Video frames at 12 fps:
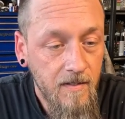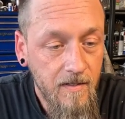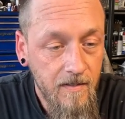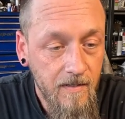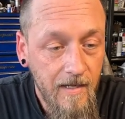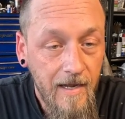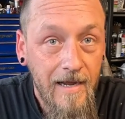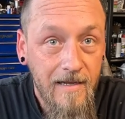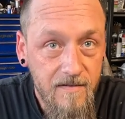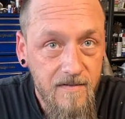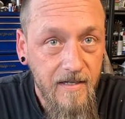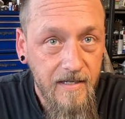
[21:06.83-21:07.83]
And
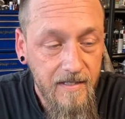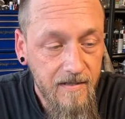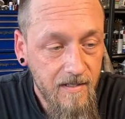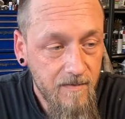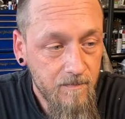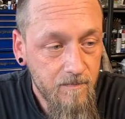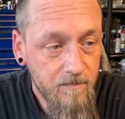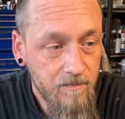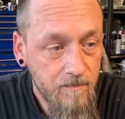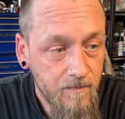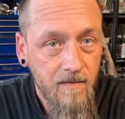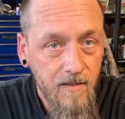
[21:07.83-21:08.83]
as I get them,
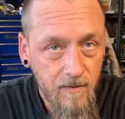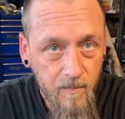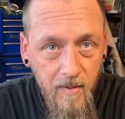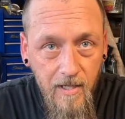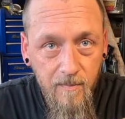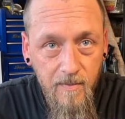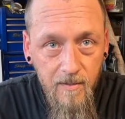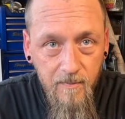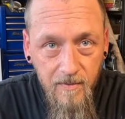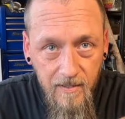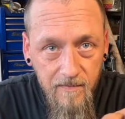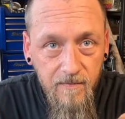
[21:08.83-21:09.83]
it'll pop
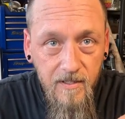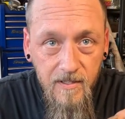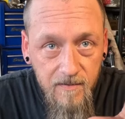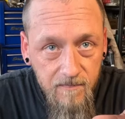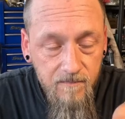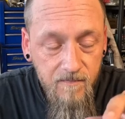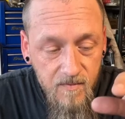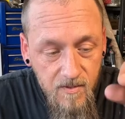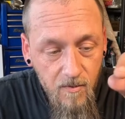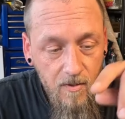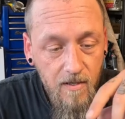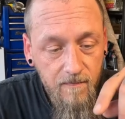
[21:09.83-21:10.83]
up in every
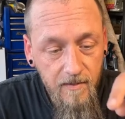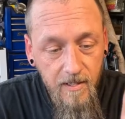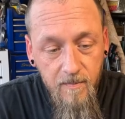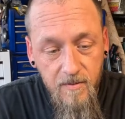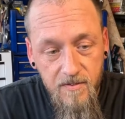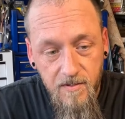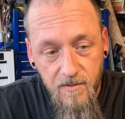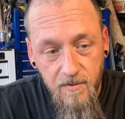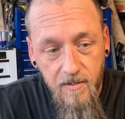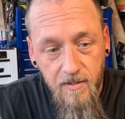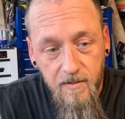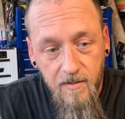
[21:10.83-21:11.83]
so often episode